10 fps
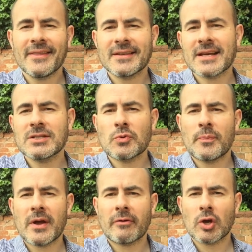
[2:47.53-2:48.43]
They tend to
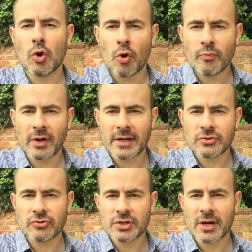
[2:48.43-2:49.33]
appear in corporate
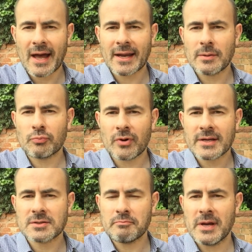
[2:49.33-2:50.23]
literature and in
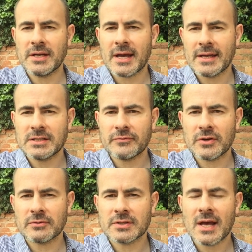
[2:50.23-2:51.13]
press media
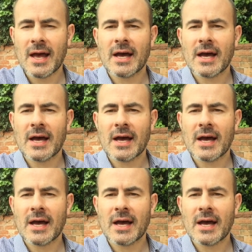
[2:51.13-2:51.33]
interviews